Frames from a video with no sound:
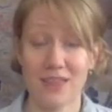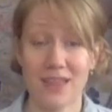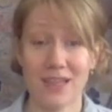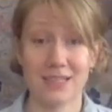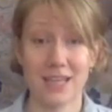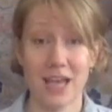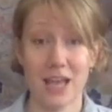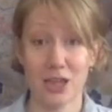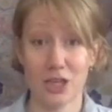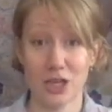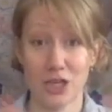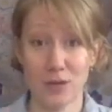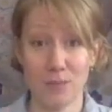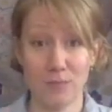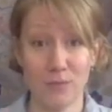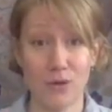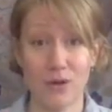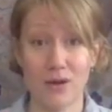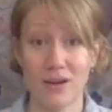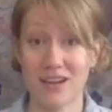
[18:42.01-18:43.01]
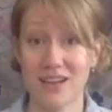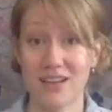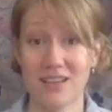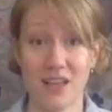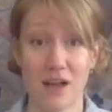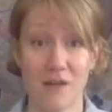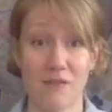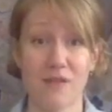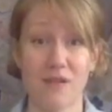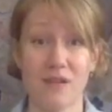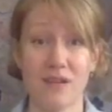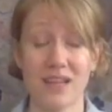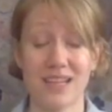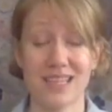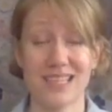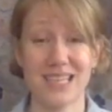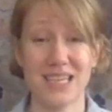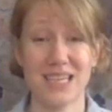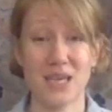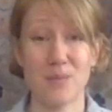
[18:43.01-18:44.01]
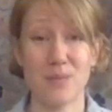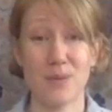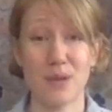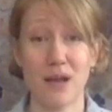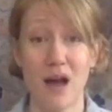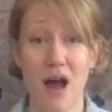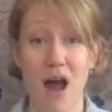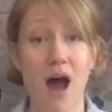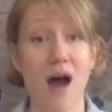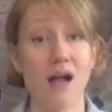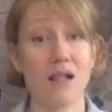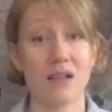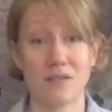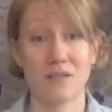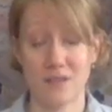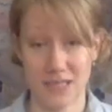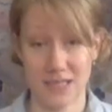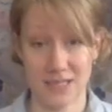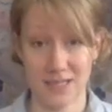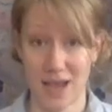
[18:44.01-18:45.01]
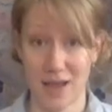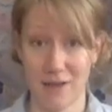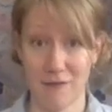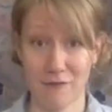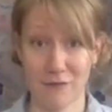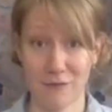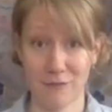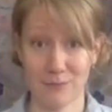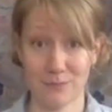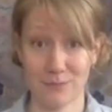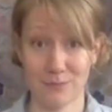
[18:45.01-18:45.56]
that's at the community level that's keeping all of us safe.